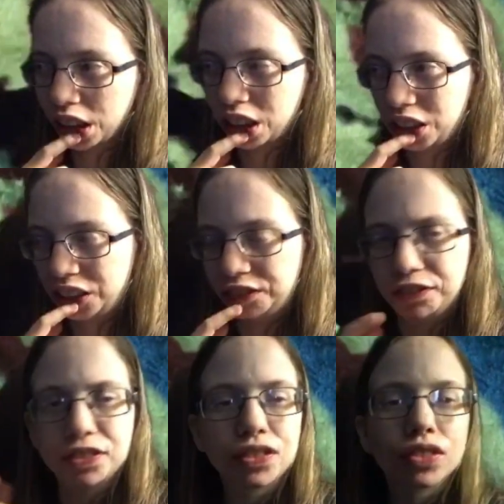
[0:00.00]

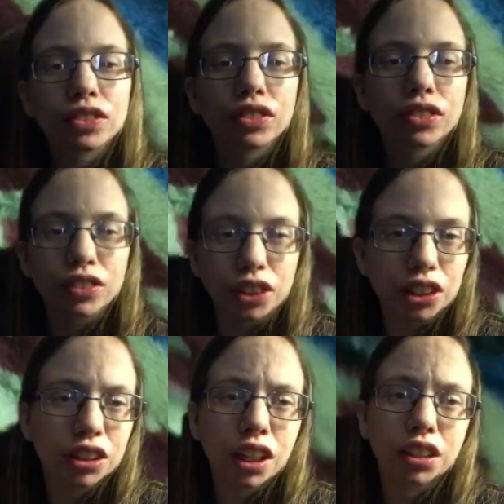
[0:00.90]
Um,
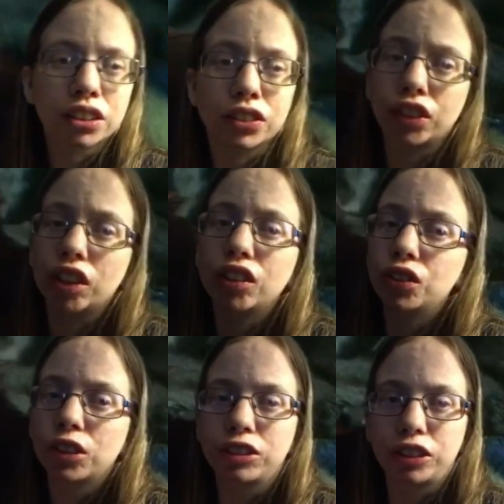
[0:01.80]
this is actually very
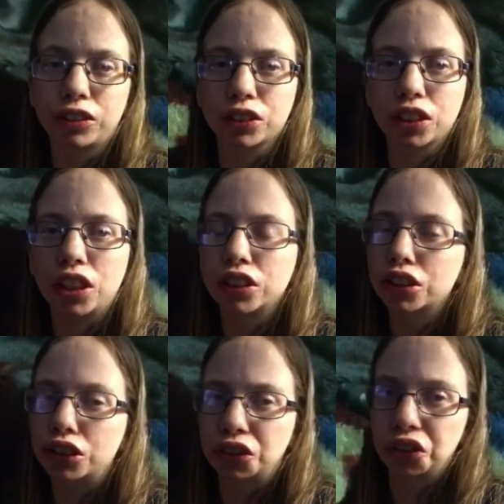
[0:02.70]
normal for
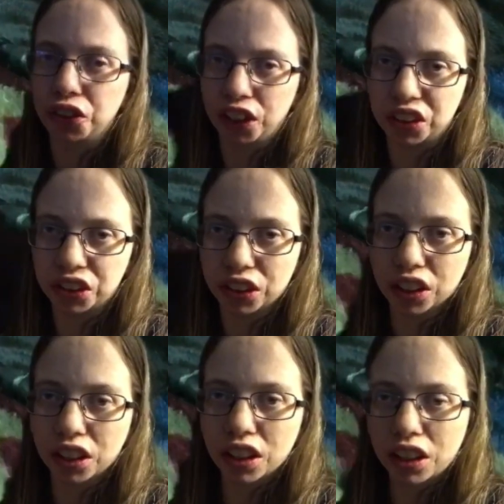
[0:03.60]
dogs to do this.
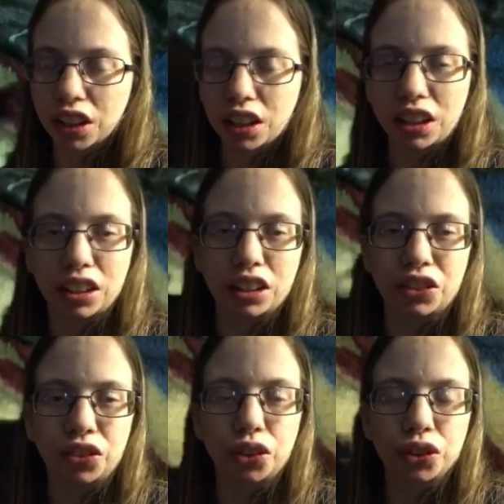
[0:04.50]

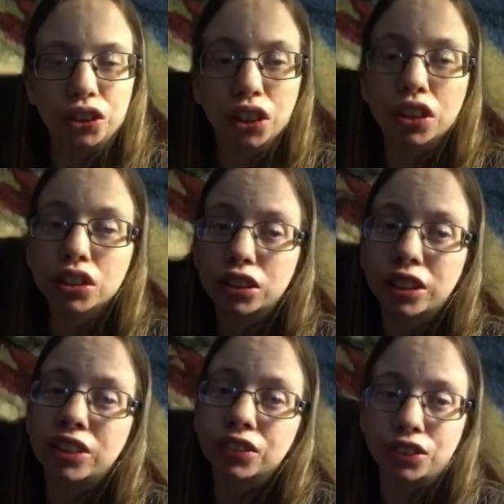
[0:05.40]
Um, when dogs
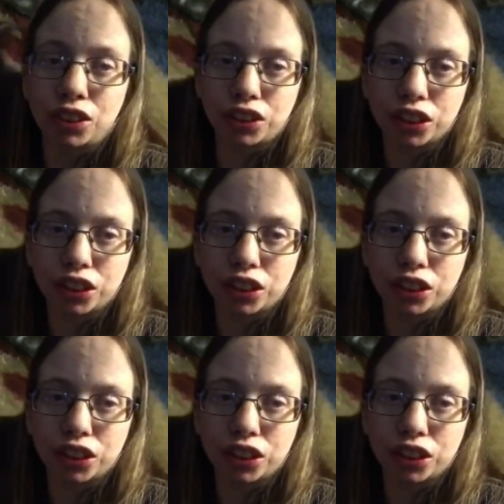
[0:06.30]
don't feel